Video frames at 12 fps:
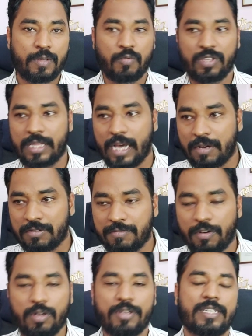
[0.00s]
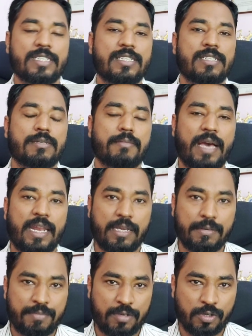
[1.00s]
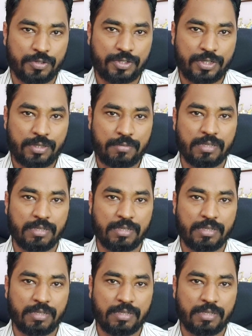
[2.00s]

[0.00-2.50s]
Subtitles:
without following a systematic approach,